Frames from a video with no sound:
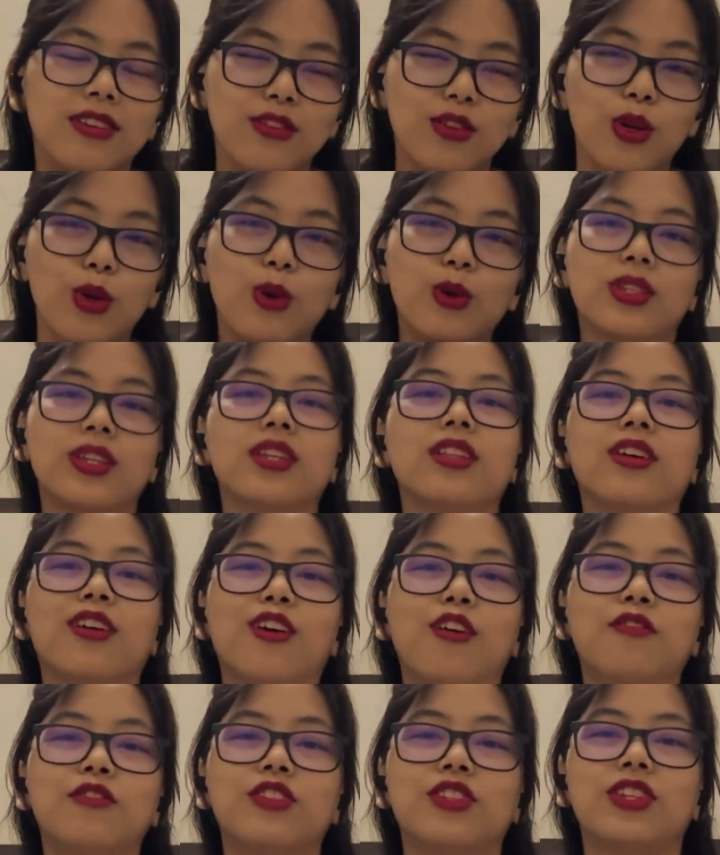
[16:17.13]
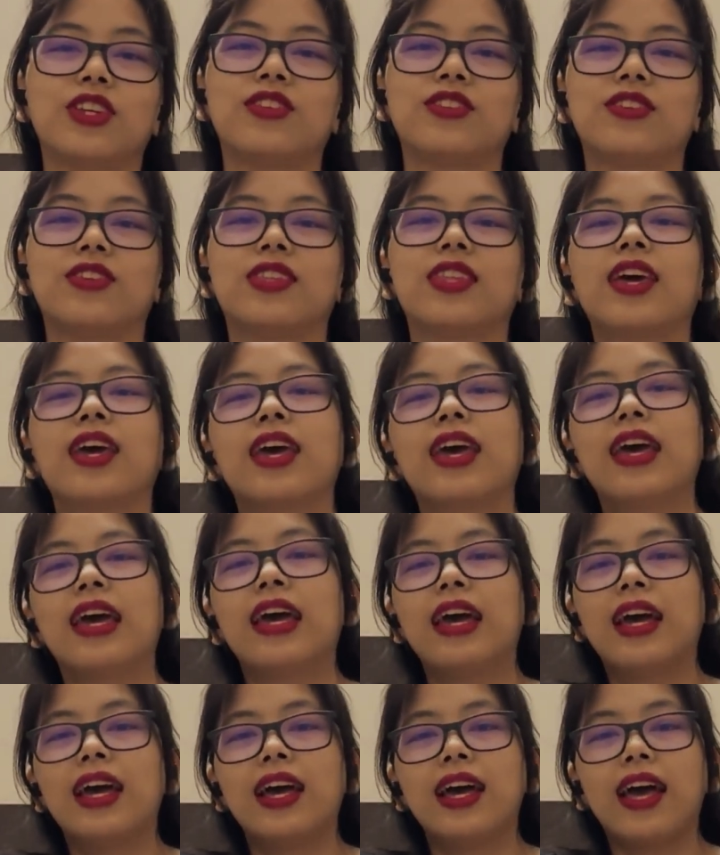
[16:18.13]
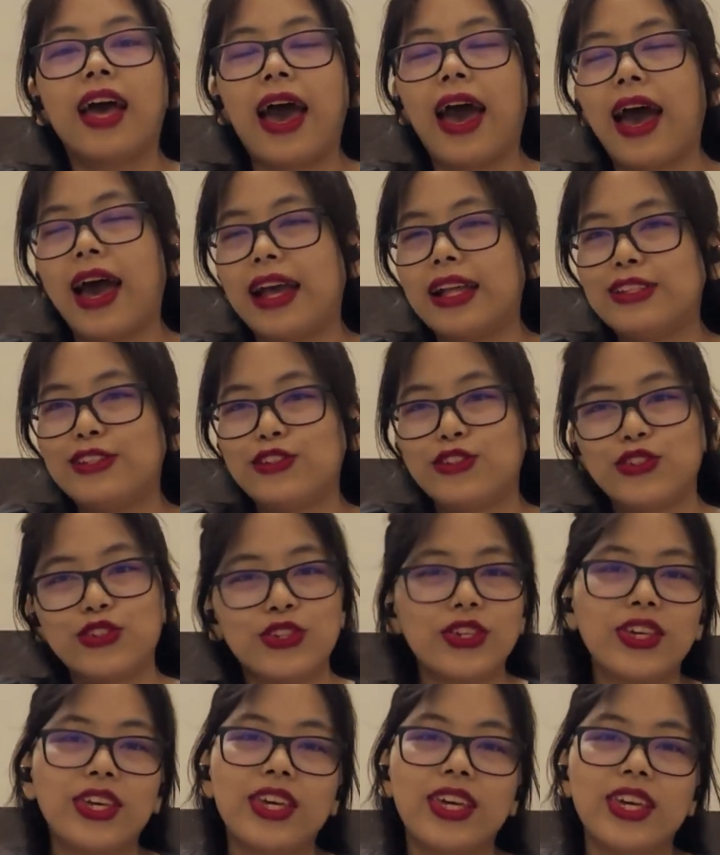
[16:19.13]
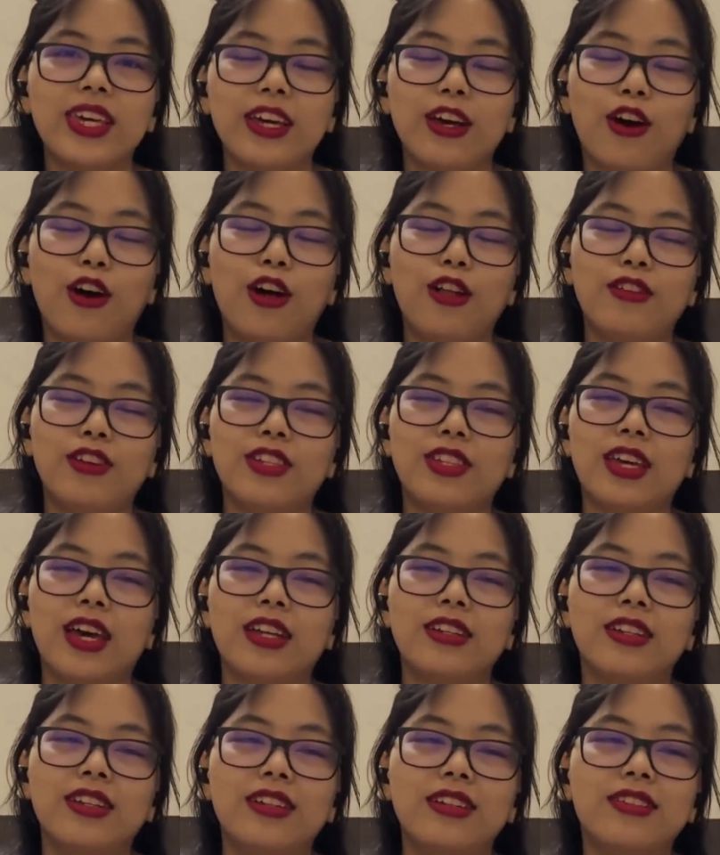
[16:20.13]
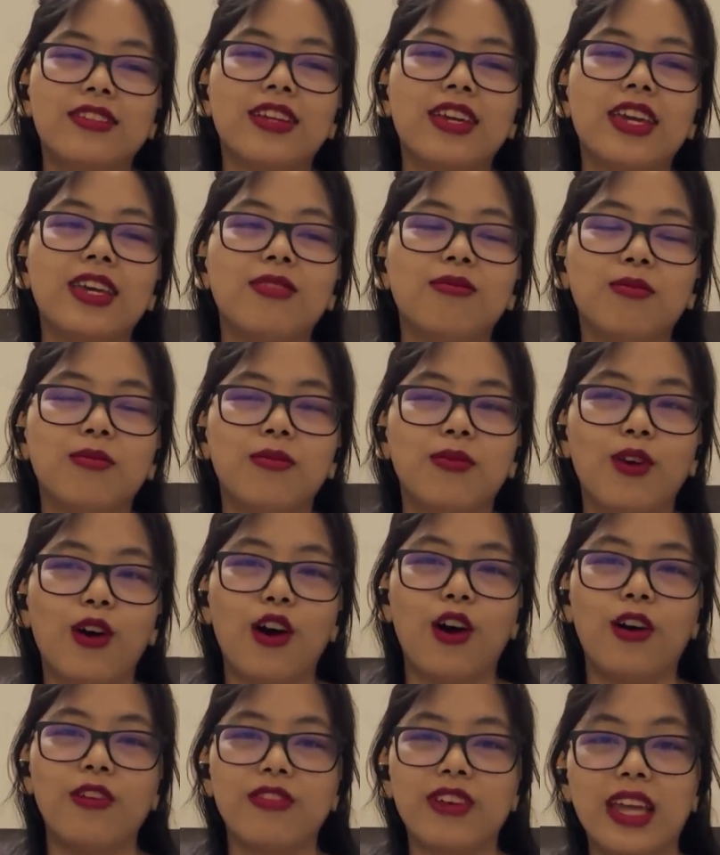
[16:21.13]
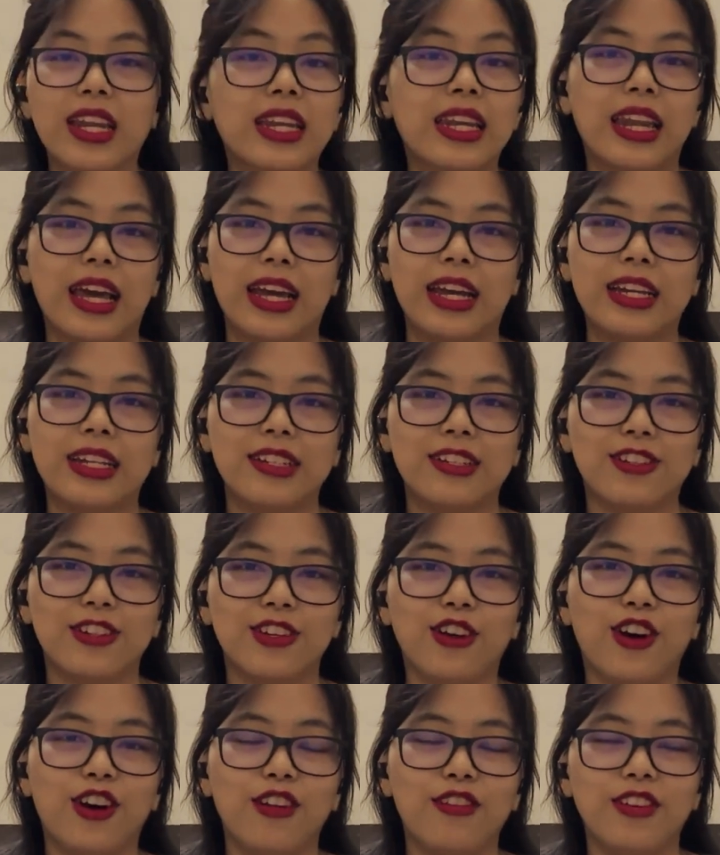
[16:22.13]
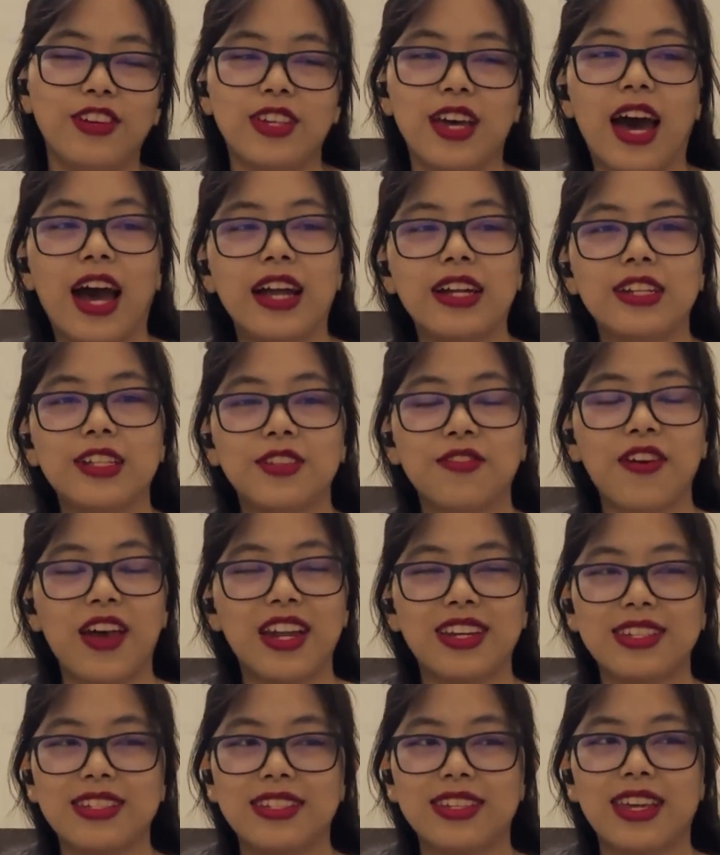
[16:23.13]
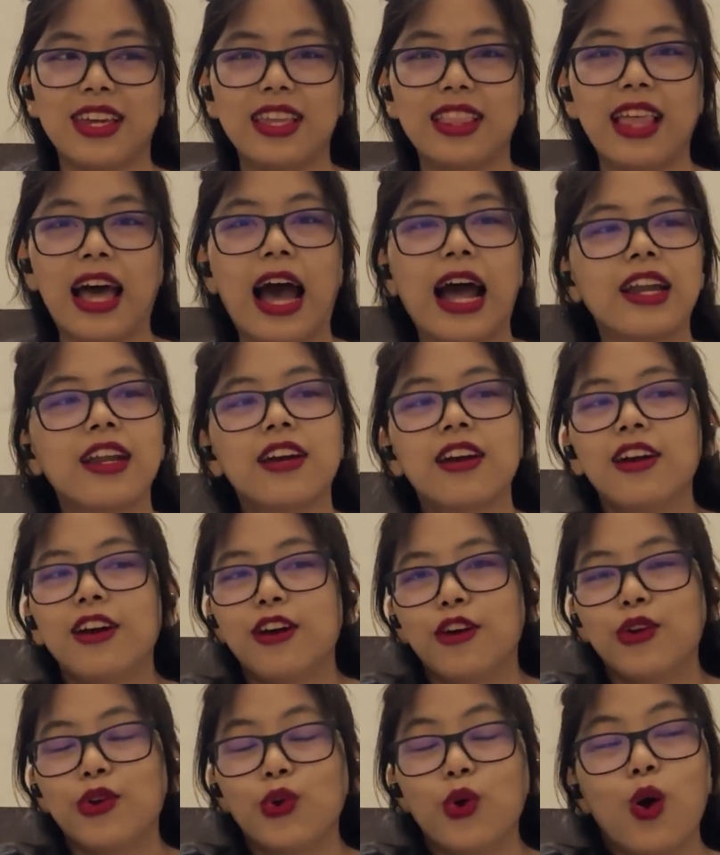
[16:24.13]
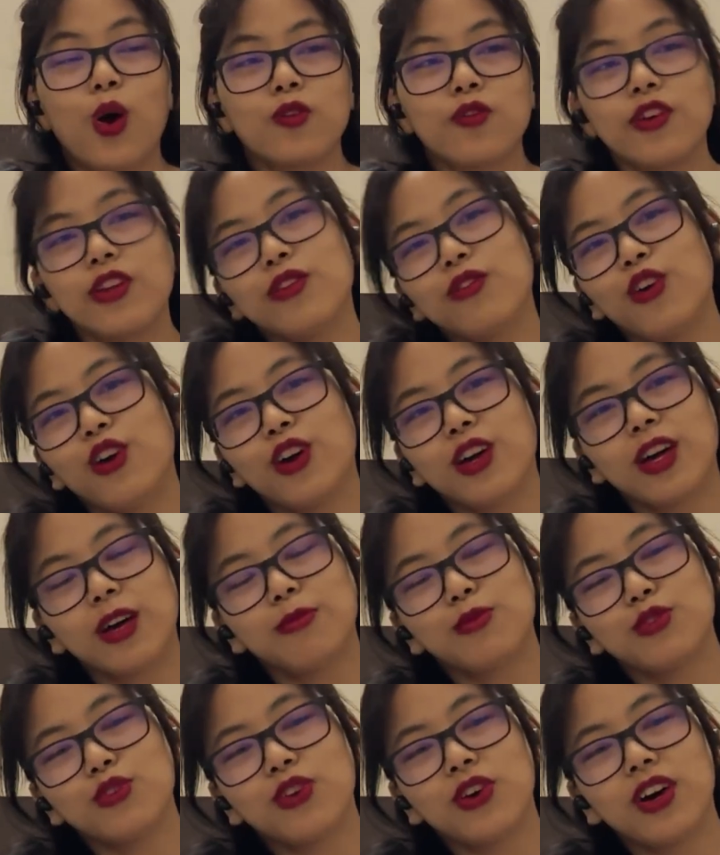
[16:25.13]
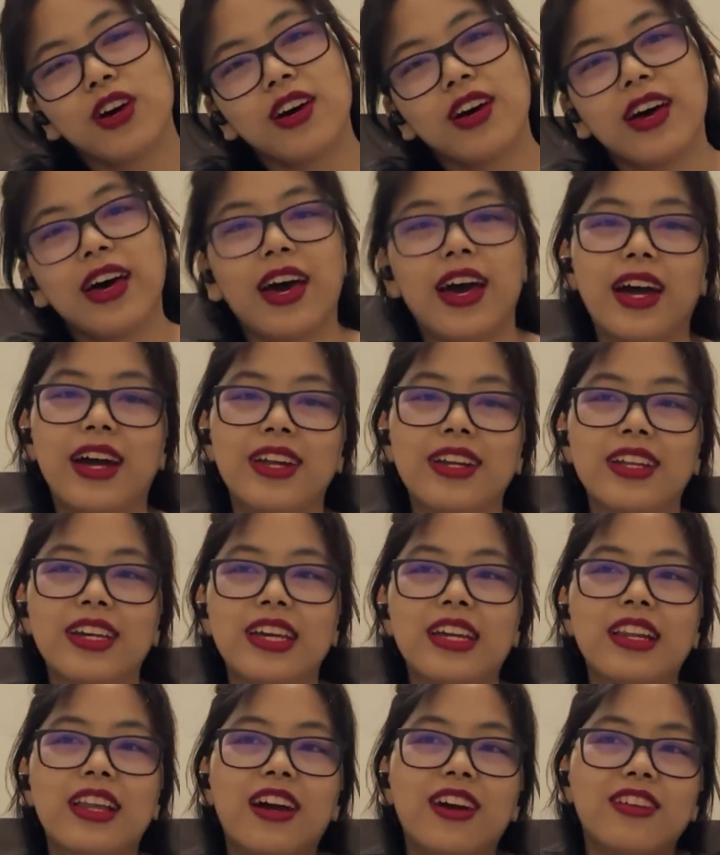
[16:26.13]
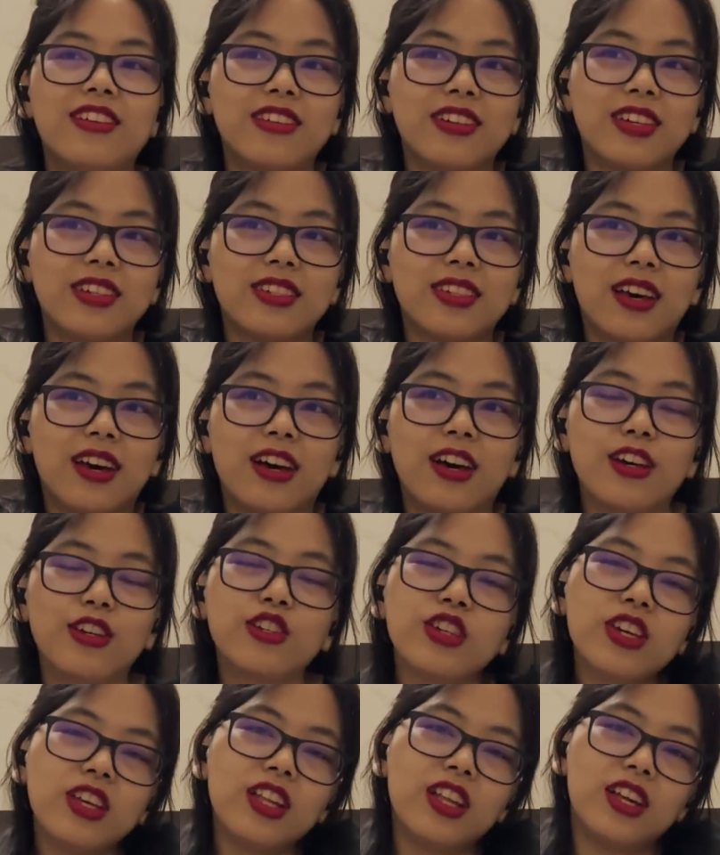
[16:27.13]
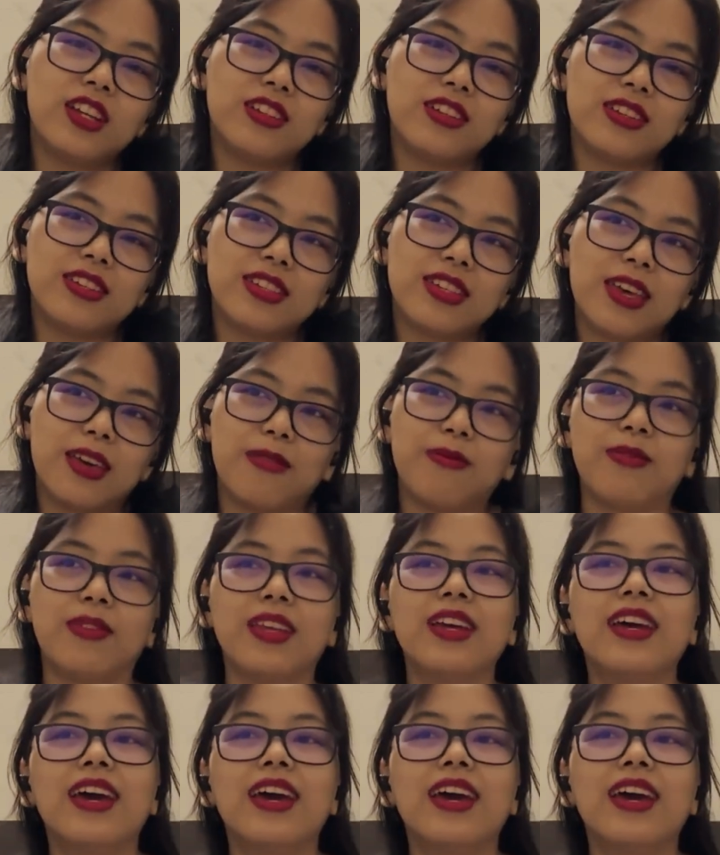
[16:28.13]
closing the conversation. And she always had the dream of, at night she always had this fantasy that Ron will walk up to her and he'll undress her, she'll undress him,